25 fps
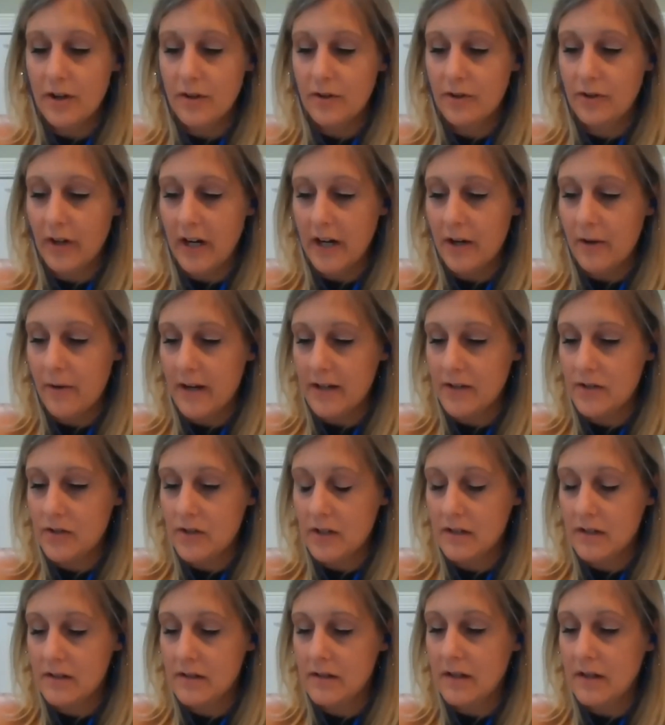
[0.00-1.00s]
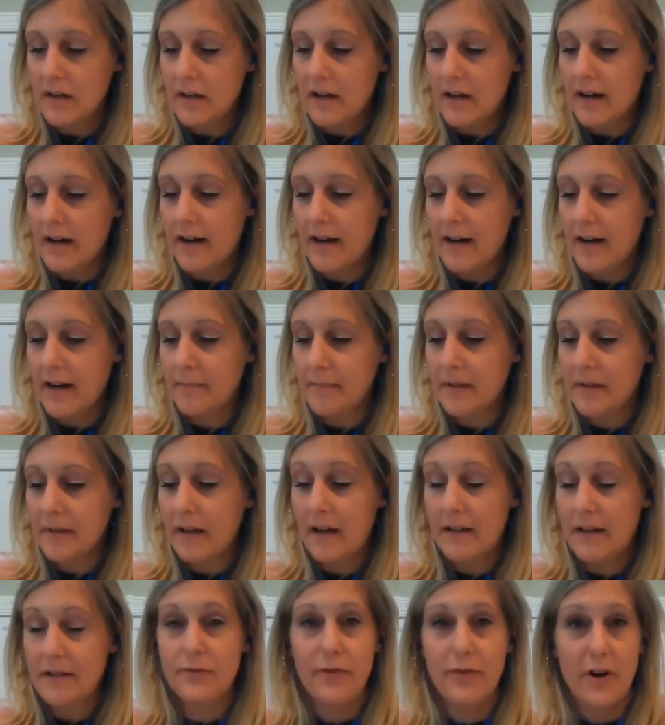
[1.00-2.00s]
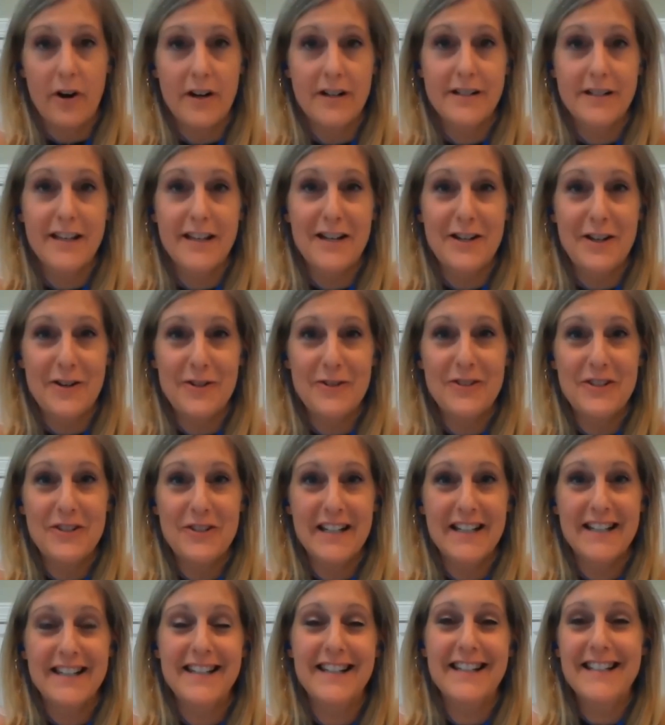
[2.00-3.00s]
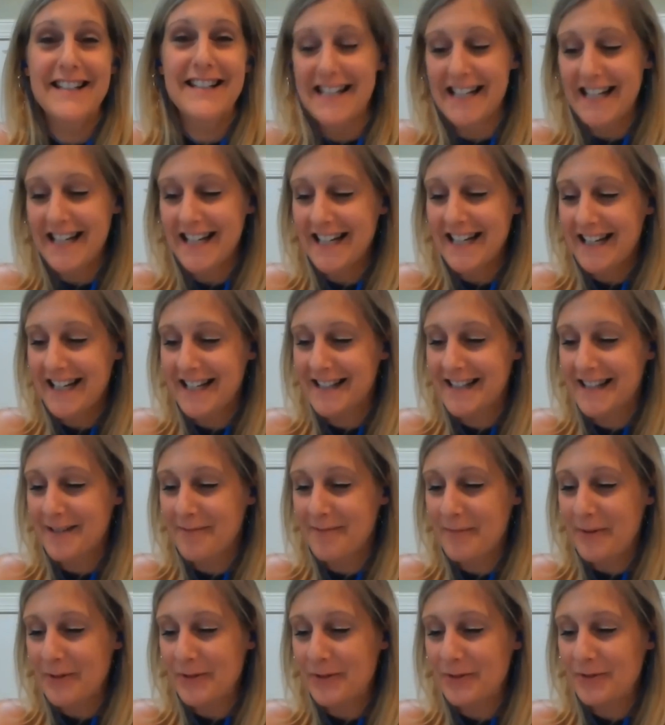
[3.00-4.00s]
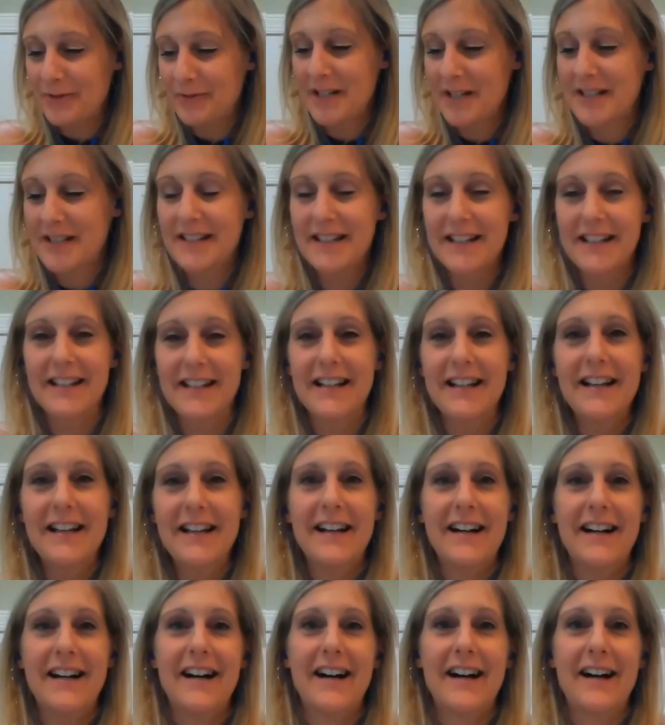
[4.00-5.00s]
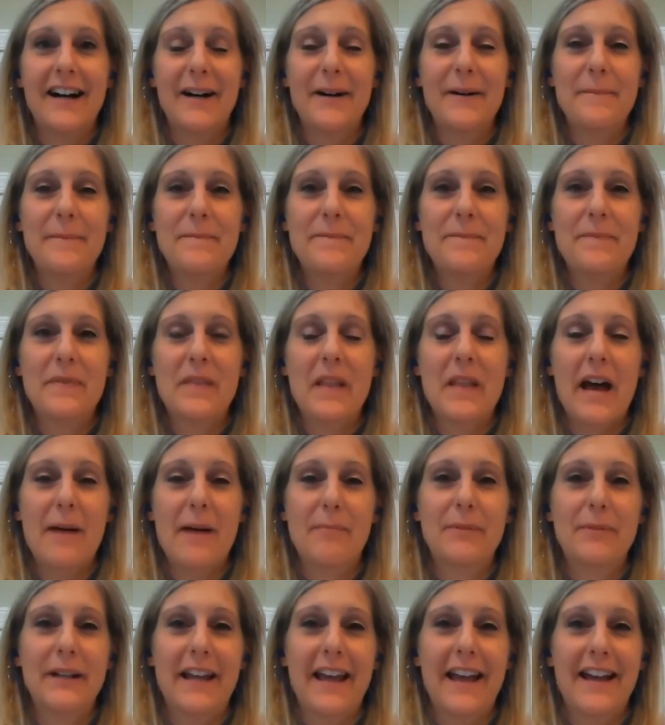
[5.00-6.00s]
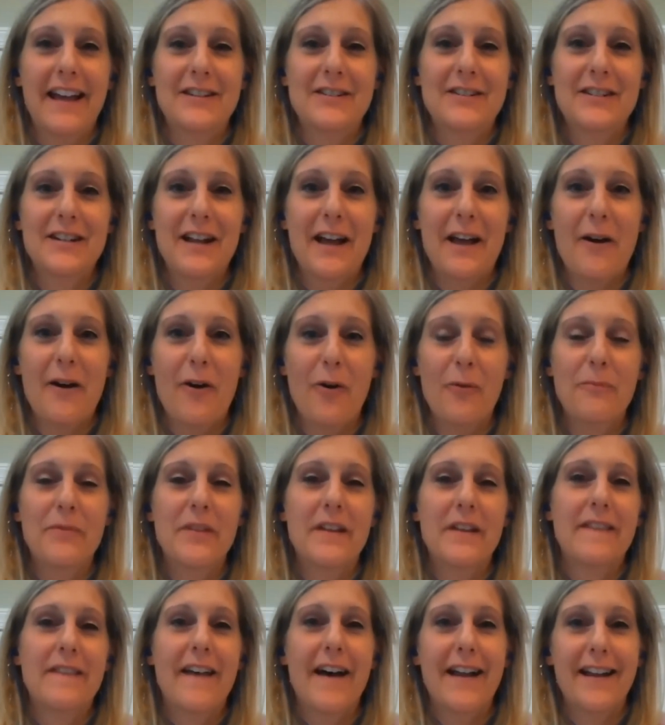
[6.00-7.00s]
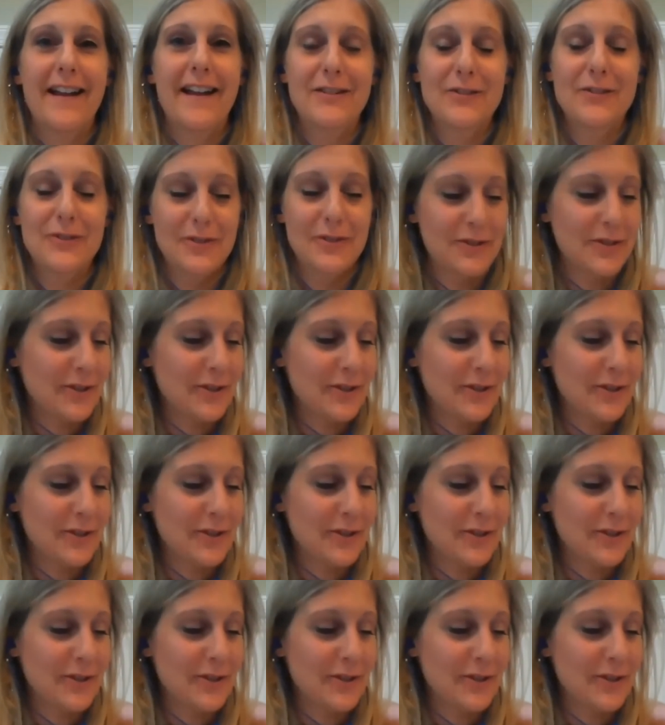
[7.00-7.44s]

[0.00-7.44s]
great questions. As far as I know, 616 is the most recent application. I hope that answer is